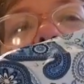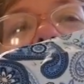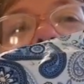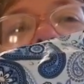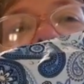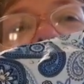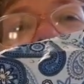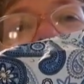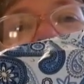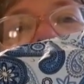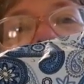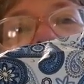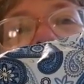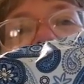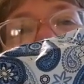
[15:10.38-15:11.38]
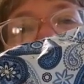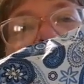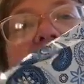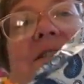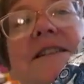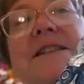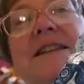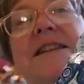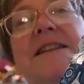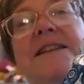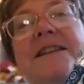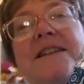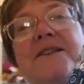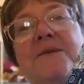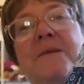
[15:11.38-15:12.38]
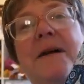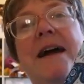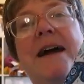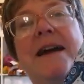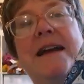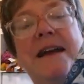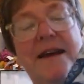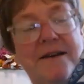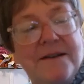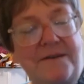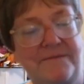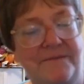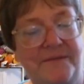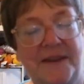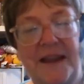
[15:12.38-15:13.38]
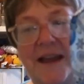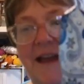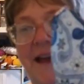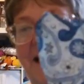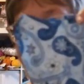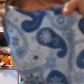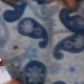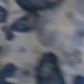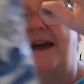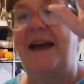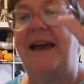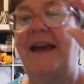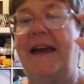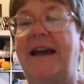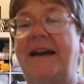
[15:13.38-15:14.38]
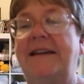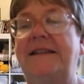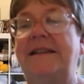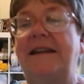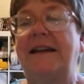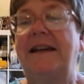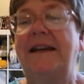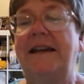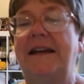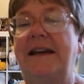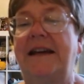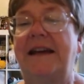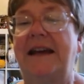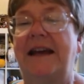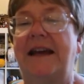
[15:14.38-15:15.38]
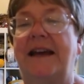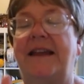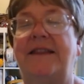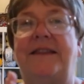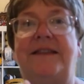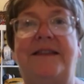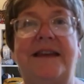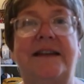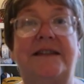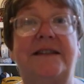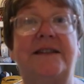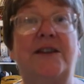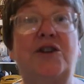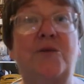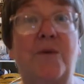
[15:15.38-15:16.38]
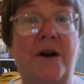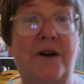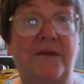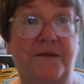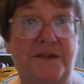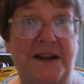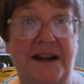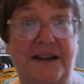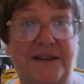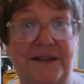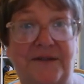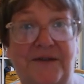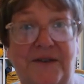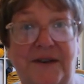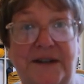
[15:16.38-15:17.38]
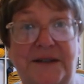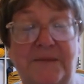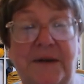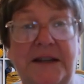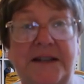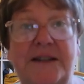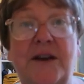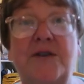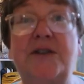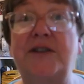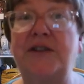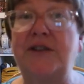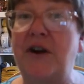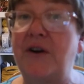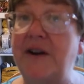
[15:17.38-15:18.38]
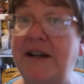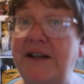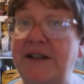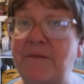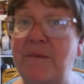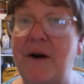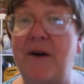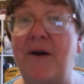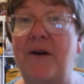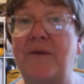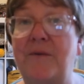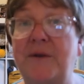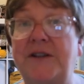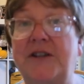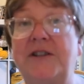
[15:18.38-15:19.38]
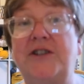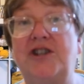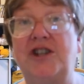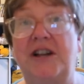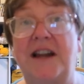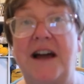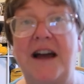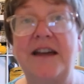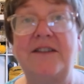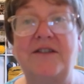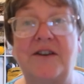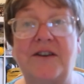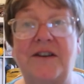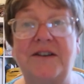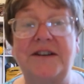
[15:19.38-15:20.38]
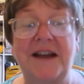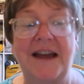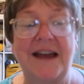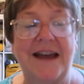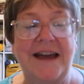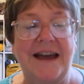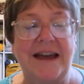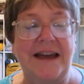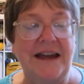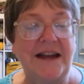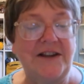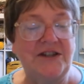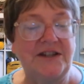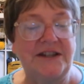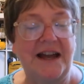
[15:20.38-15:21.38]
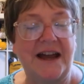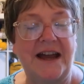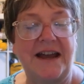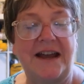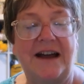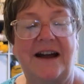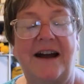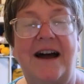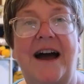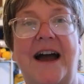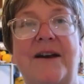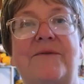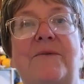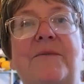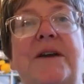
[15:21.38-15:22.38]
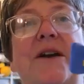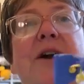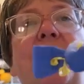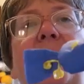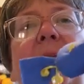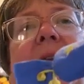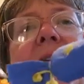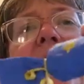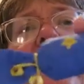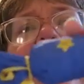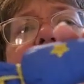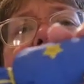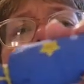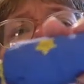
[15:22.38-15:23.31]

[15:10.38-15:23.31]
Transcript: an advent calendar. It's in this little bag here and it's the 12 days of Christmas. So starting tomorrow, which is July 3rd, each day I will be opening